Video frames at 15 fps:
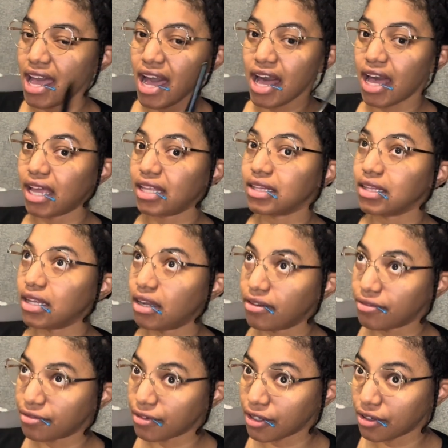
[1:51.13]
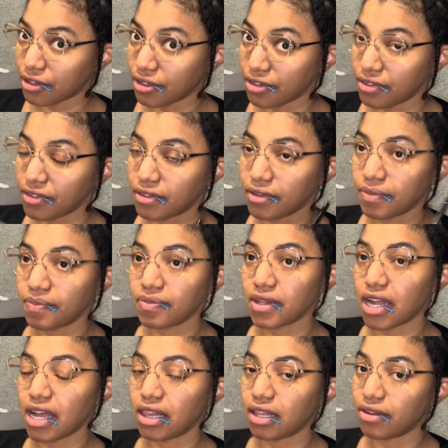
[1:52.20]
I love furls.
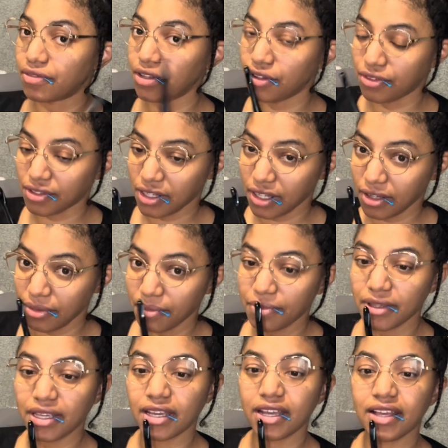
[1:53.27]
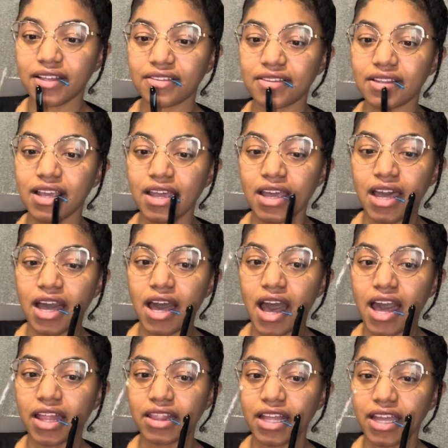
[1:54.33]
I love using them because
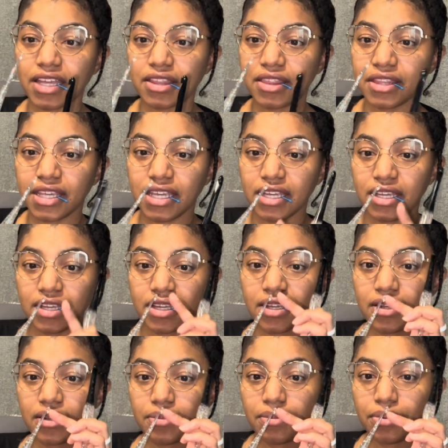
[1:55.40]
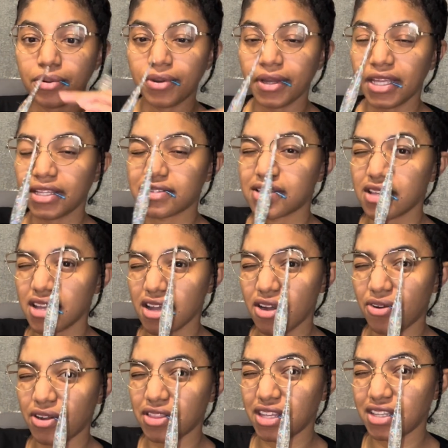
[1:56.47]
I like the point
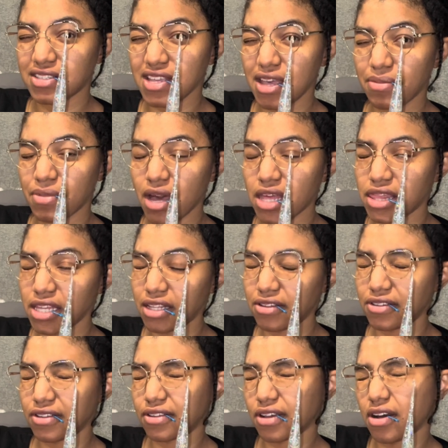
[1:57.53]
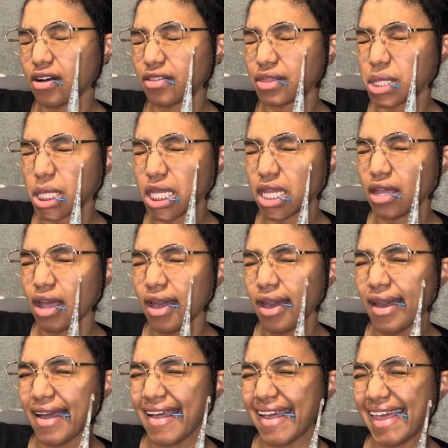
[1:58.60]
on the tip. I think this is called the
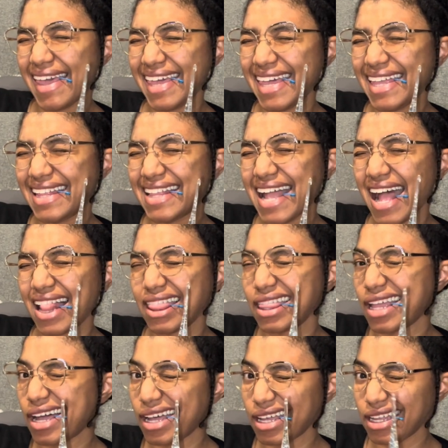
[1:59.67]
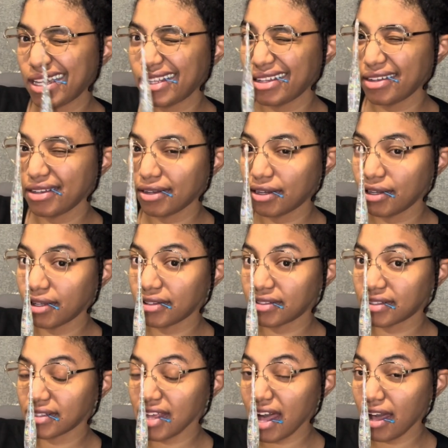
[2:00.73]
inline hook
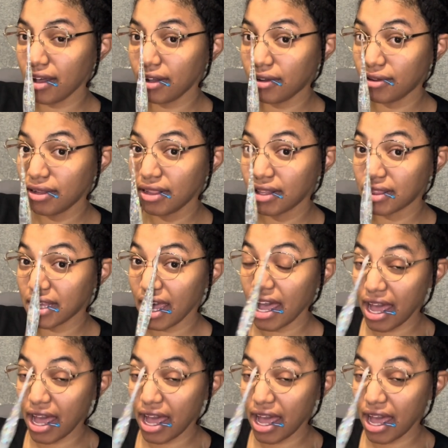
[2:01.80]
style that